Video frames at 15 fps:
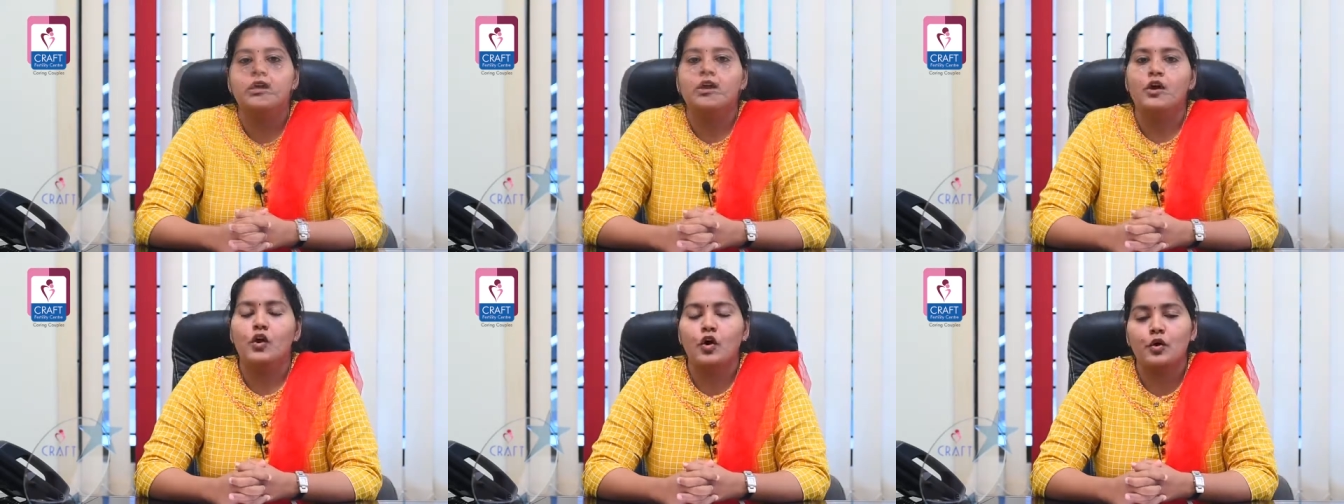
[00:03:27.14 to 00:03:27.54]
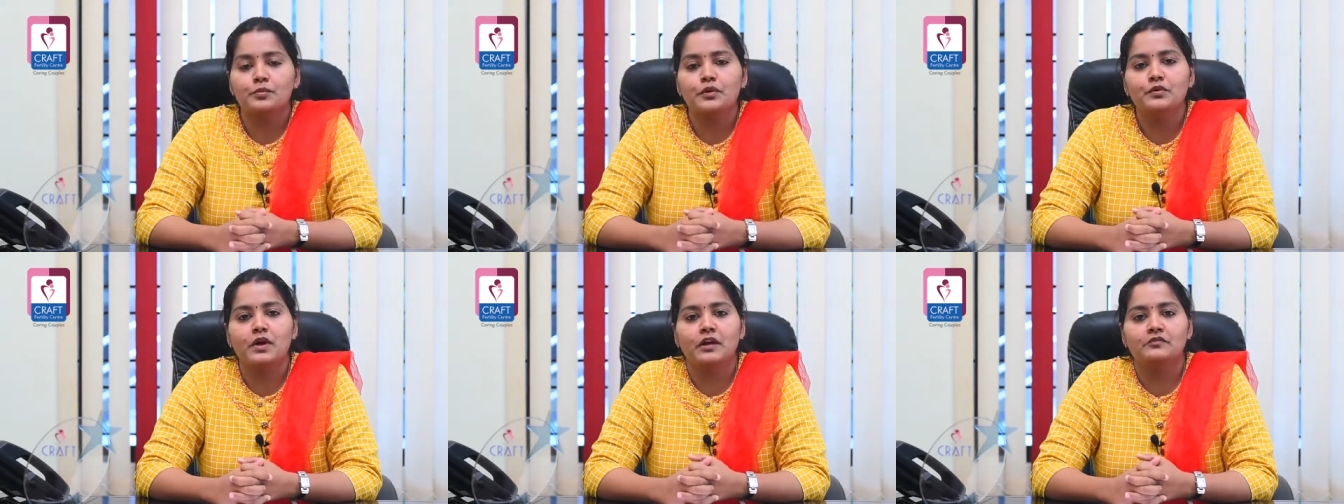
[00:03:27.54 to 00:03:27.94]
Hope
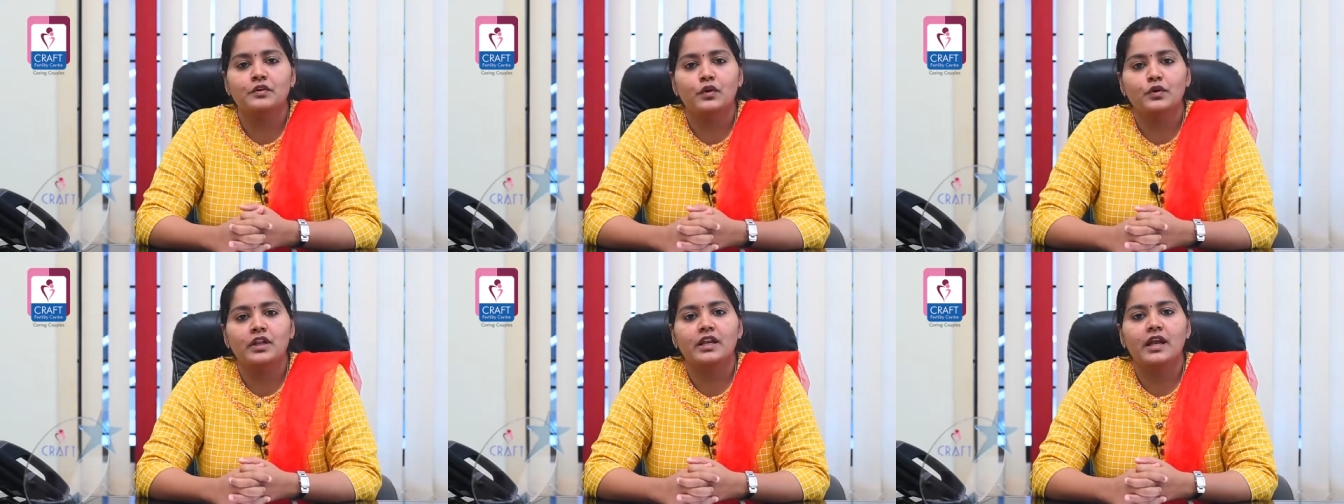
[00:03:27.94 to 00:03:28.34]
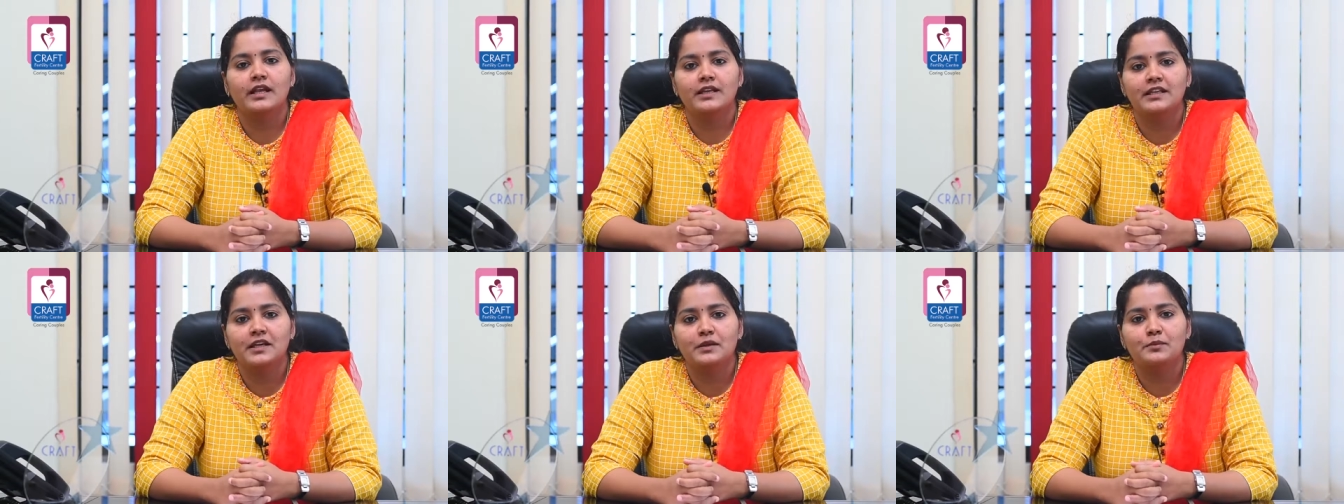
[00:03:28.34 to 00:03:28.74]
you have got an
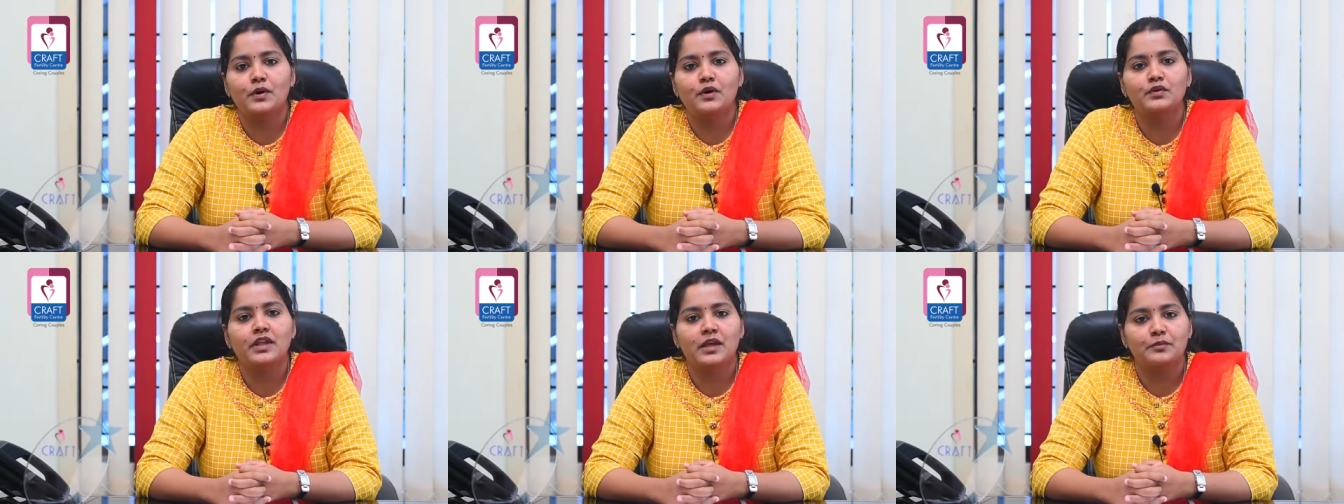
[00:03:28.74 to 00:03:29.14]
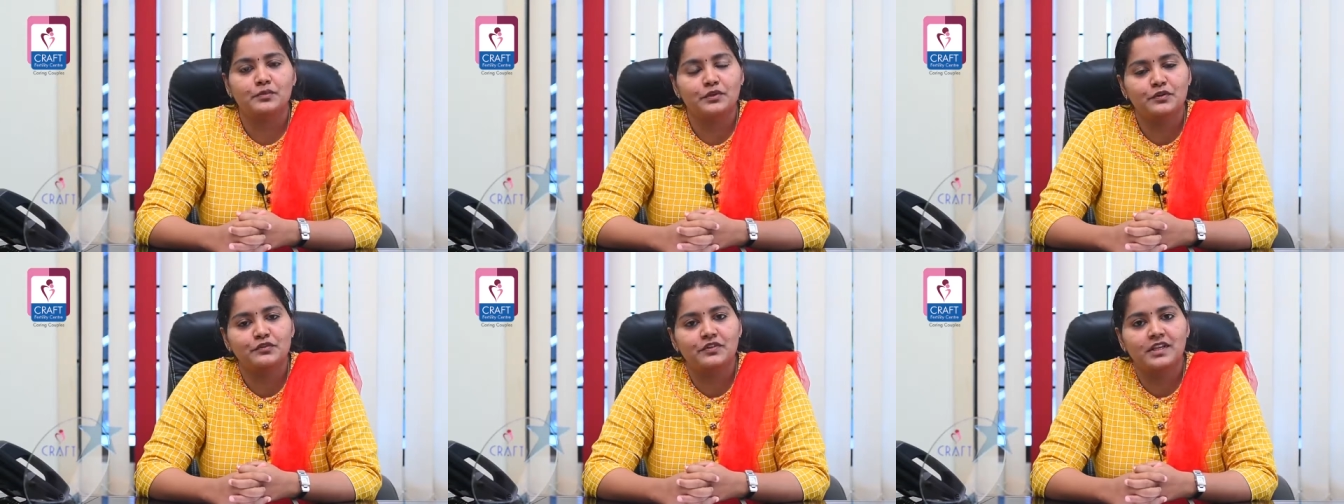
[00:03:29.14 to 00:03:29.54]
idea about
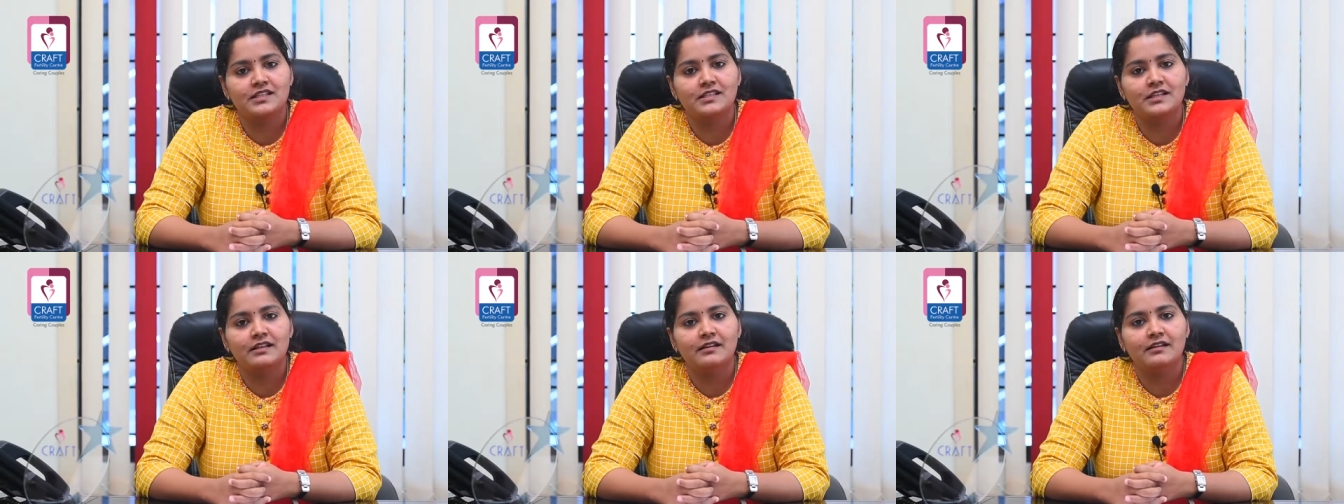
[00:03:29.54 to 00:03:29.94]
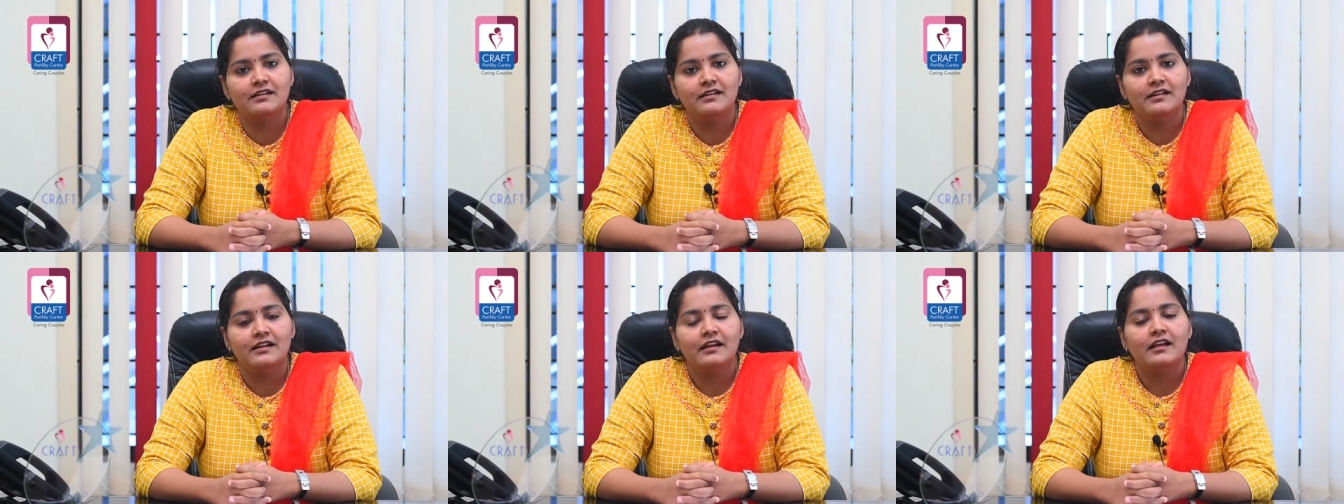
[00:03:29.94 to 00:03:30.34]
embryo freezing.
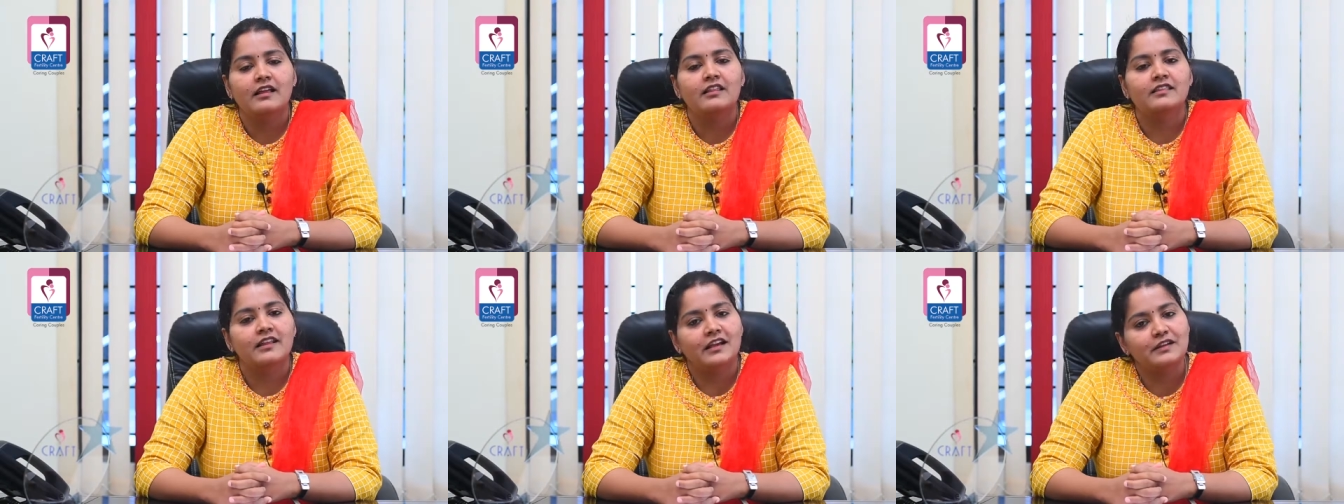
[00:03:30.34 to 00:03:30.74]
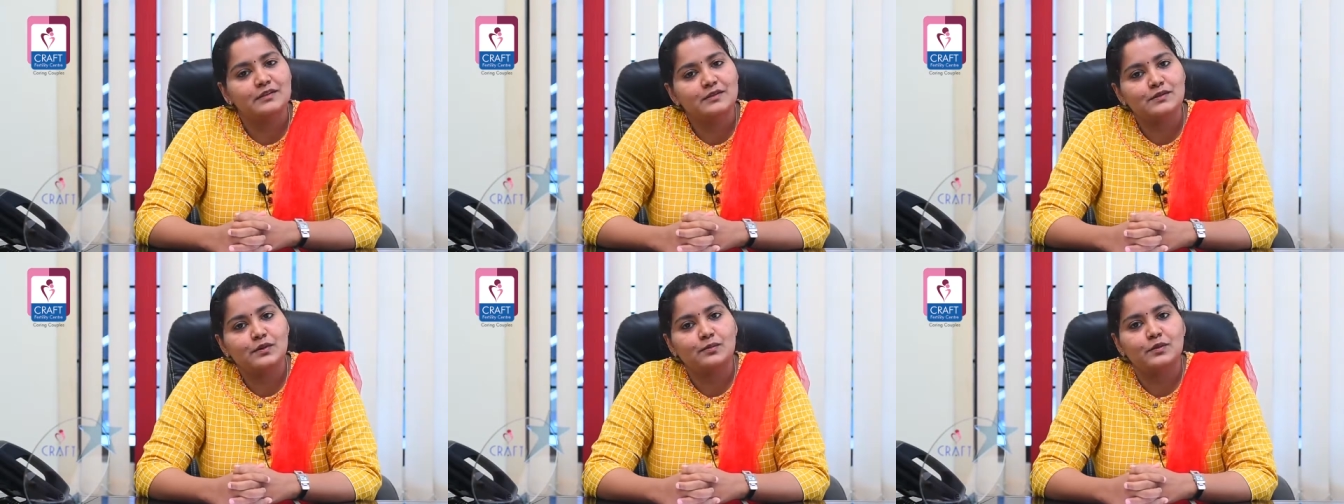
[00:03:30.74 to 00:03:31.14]
Thank you
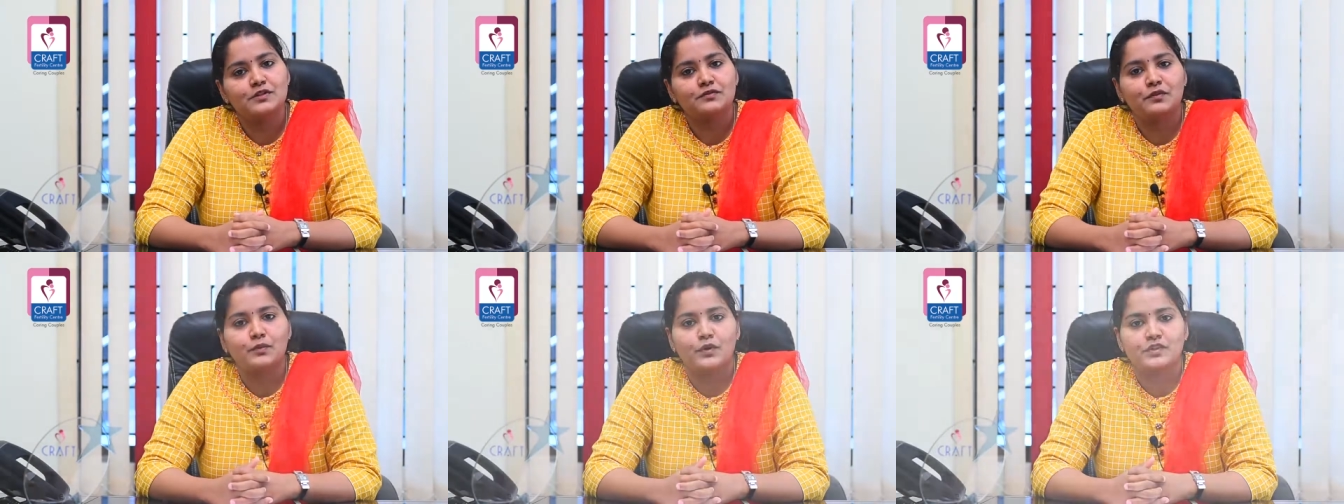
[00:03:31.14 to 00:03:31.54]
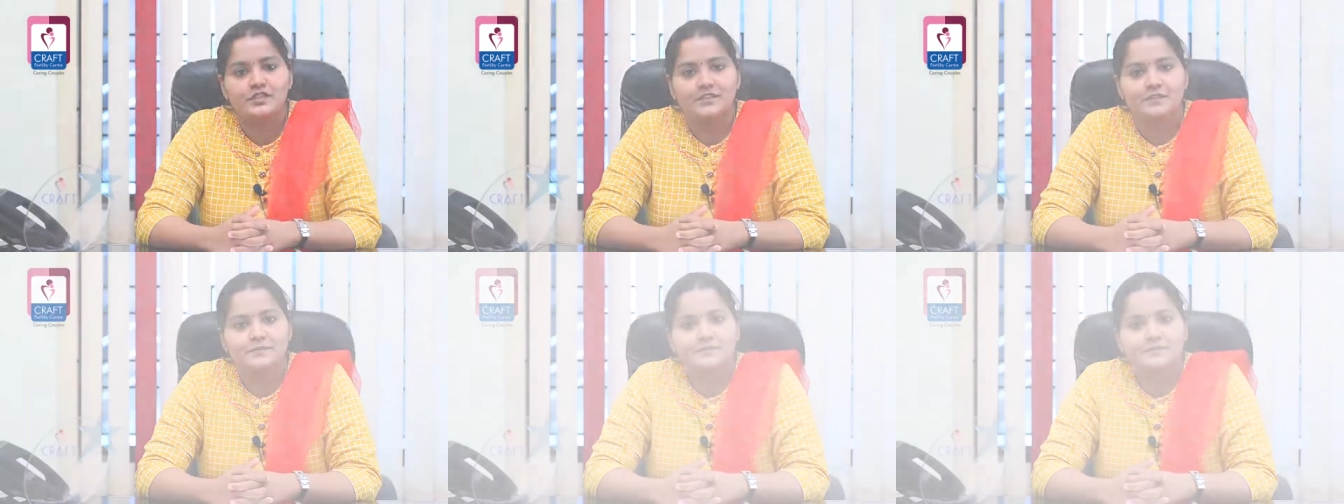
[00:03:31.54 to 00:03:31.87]
so much for watching.